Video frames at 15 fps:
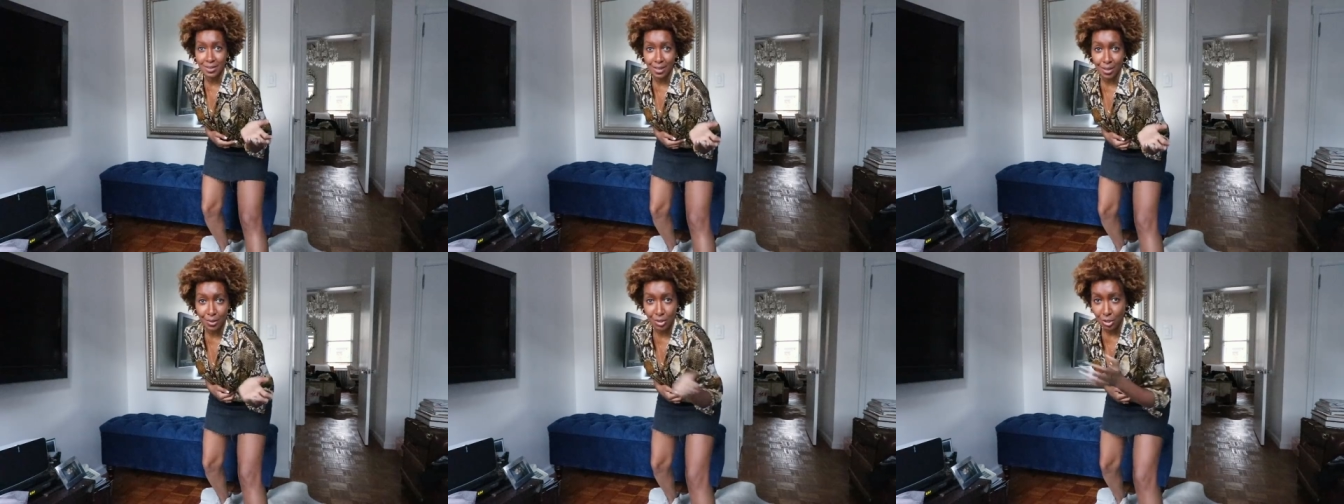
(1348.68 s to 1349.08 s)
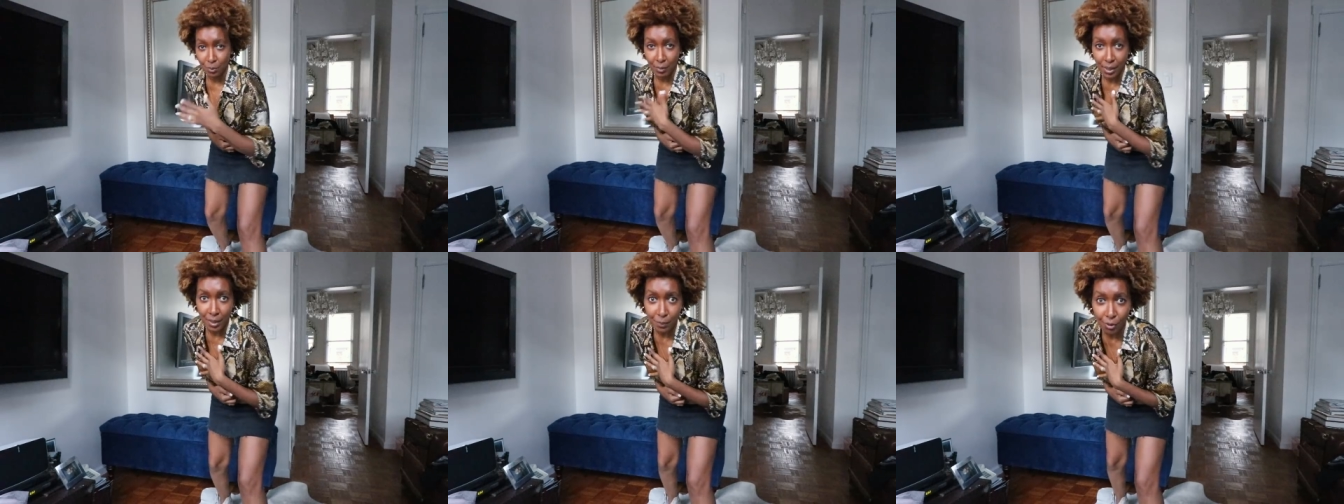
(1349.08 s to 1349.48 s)
tell, so
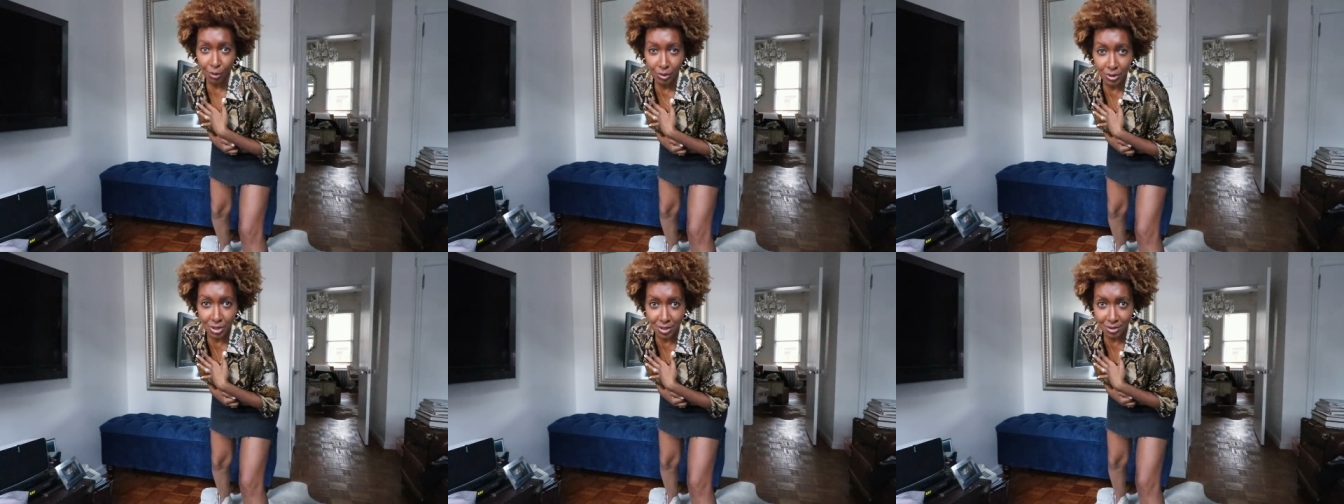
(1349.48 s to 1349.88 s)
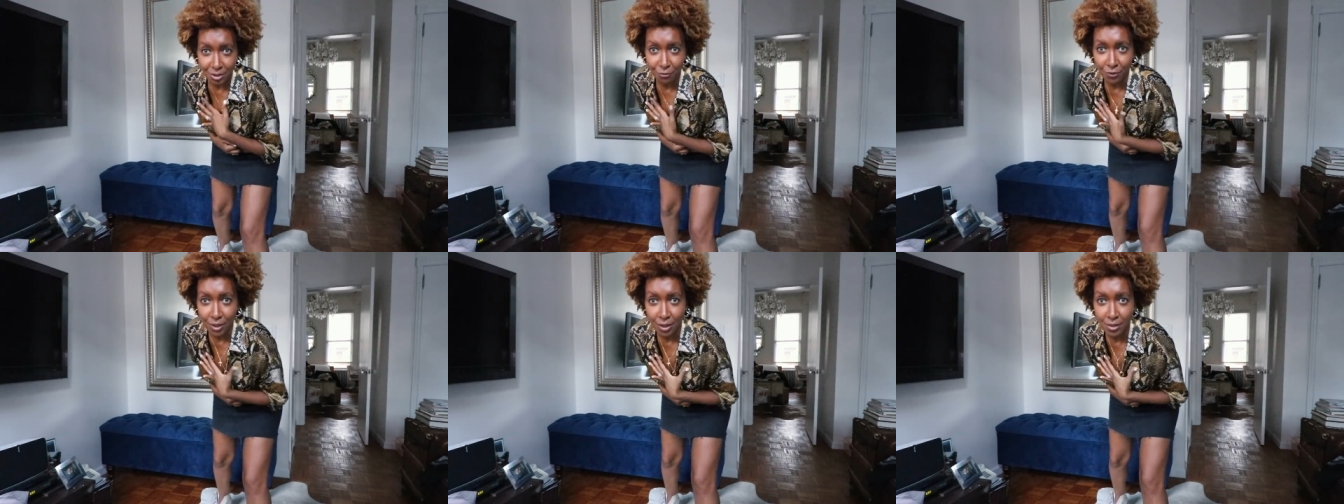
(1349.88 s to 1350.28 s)
my apologies in
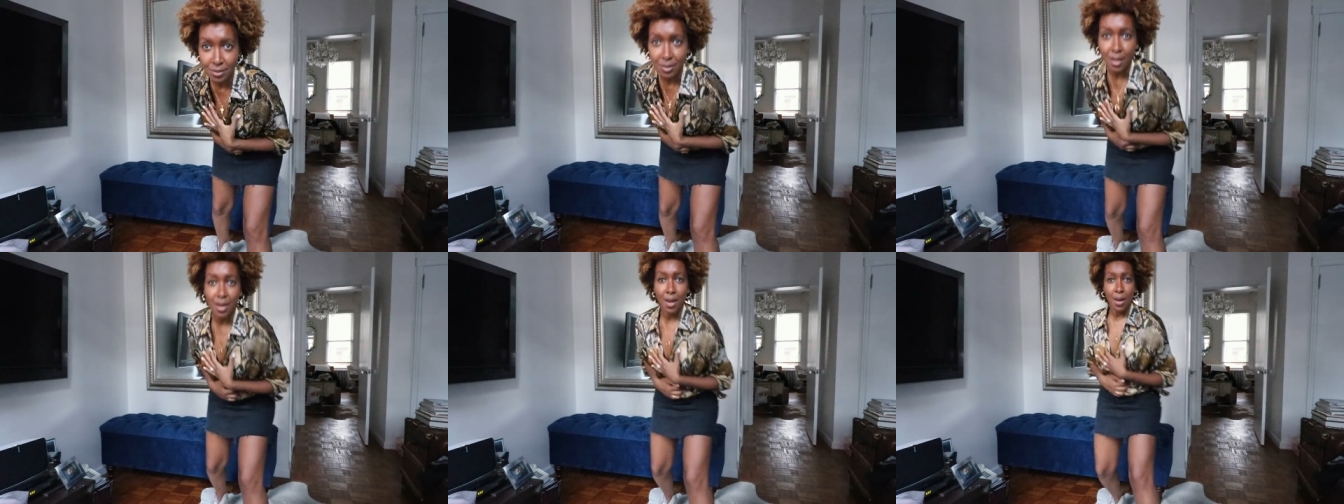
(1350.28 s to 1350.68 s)
advance.